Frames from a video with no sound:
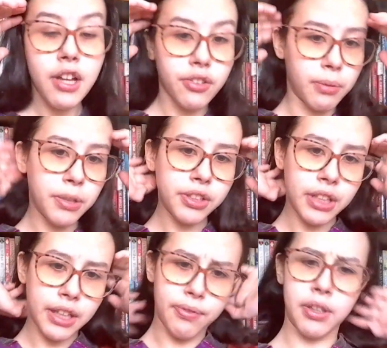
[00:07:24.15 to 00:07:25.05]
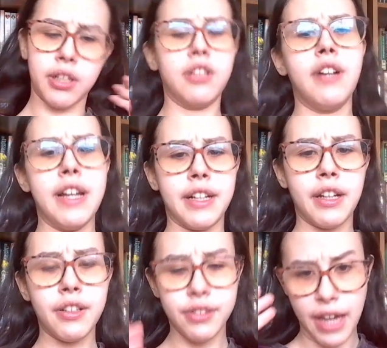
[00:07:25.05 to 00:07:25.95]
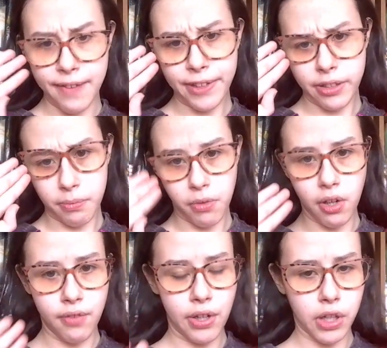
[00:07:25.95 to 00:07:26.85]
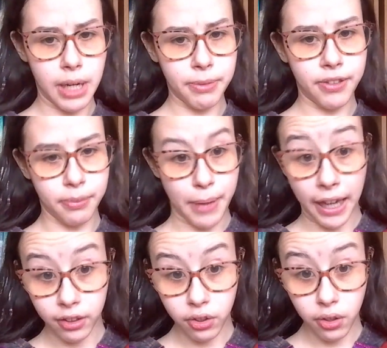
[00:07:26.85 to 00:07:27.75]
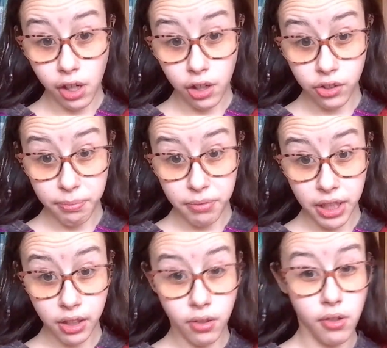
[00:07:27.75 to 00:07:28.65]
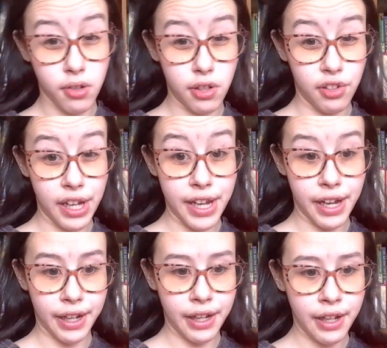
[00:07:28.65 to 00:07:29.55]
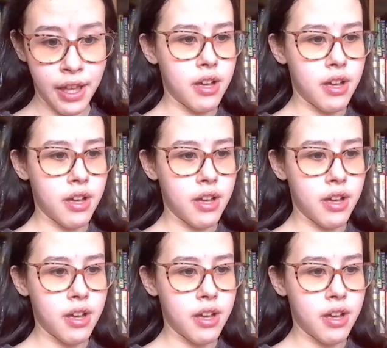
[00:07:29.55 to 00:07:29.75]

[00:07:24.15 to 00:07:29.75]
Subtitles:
So I'm wondering if we're gonna like dive into more of Oramis's backstory or something, or like